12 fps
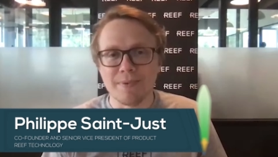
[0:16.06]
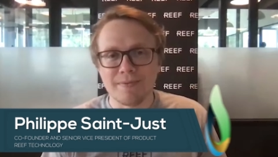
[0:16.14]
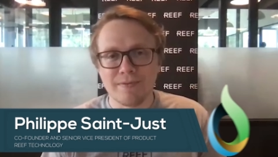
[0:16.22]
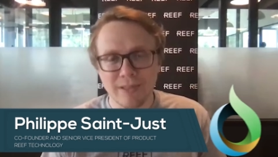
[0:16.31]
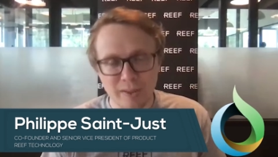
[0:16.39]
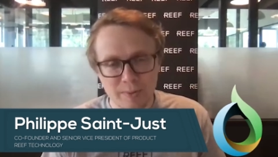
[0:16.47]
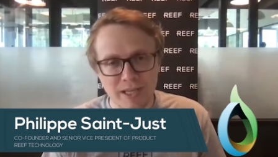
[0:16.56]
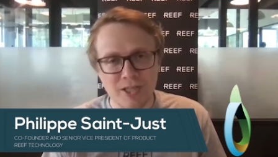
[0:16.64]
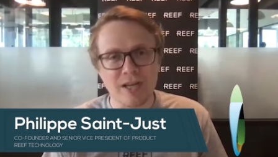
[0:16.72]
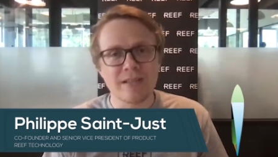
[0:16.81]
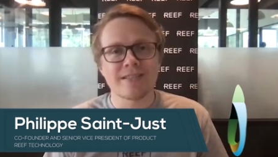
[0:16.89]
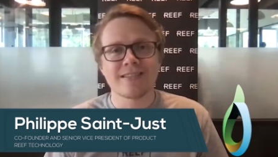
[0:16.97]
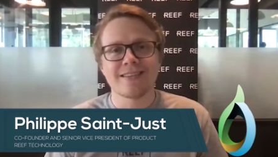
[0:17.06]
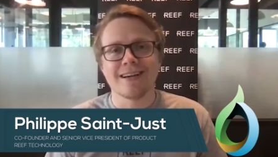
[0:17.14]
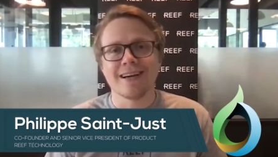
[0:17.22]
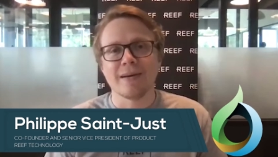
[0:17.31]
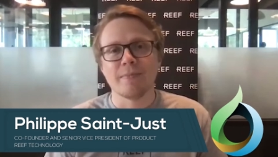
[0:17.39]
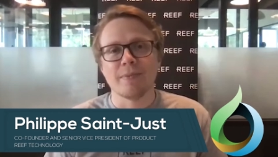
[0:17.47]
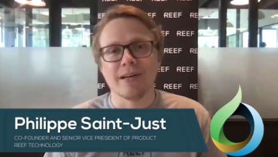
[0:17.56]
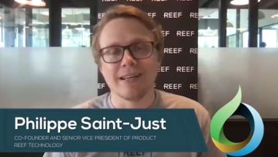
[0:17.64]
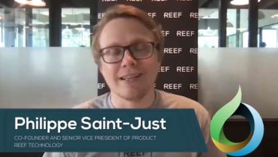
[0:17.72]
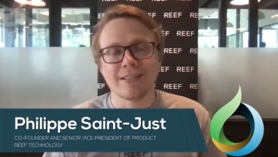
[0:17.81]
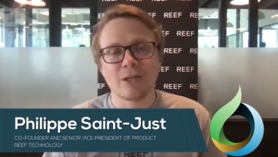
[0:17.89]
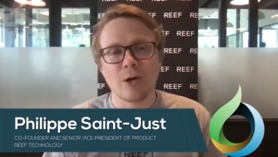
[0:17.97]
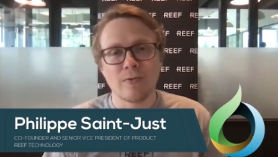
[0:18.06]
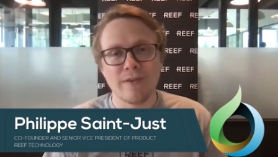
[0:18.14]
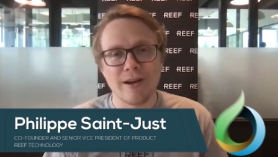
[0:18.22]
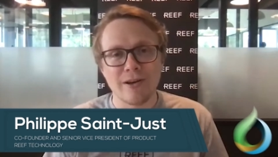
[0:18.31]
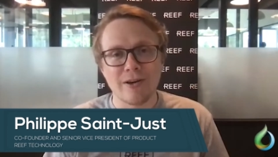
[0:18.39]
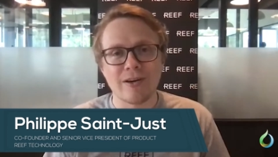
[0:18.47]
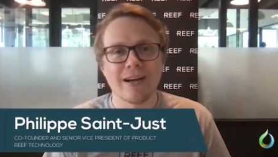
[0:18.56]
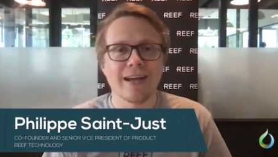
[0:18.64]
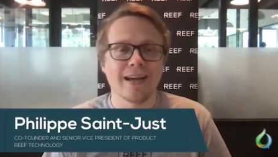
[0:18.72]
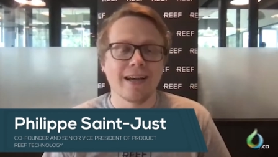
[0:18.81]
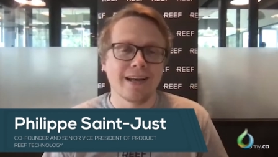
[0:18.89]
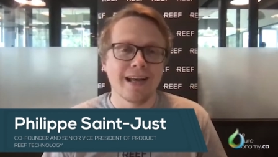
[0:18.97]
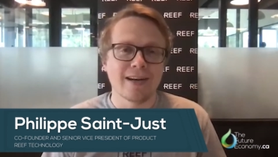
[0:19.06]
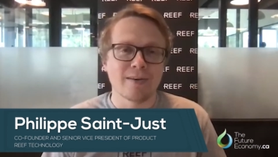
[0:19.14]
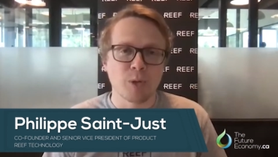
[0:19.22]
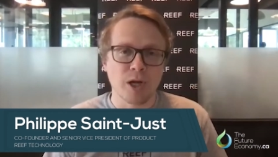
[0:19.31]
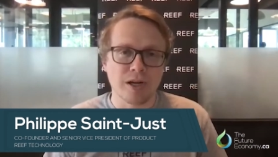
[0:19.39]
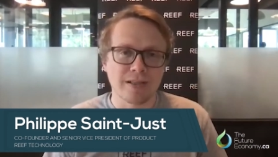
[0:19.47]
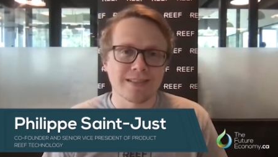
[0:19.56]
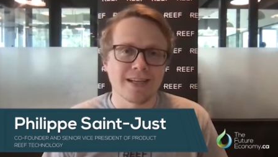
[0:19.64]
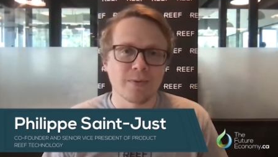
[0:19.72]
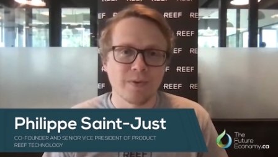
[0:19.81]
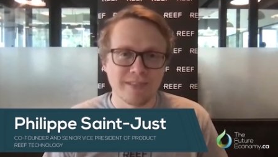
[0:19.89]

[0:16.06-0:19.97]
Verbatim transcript: Philippe Saint-Just. I'm uh, co founder and head of product at Reef